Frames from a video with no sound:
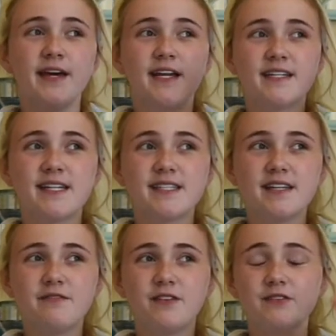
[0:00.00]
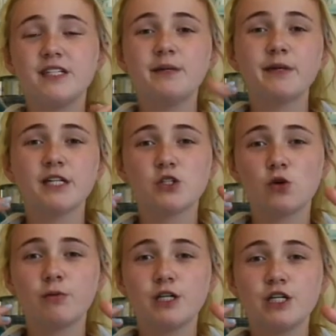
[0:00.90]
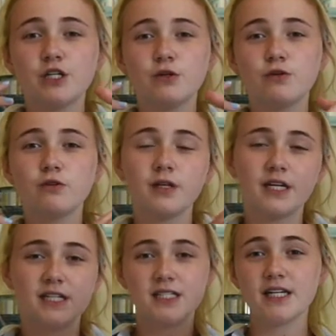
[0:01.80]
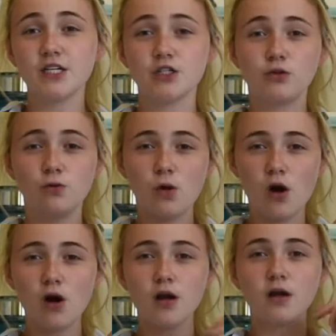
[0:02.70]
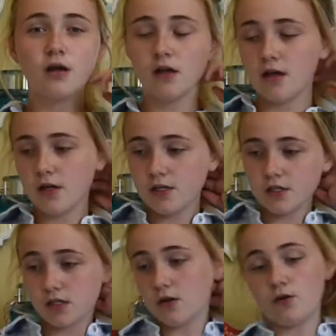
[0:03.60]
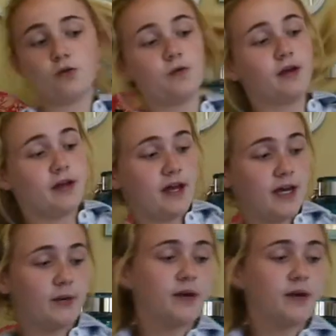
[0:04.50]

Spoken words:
And it takes like 15 minutes normally to do, so like it doesn't take too long. So anyway,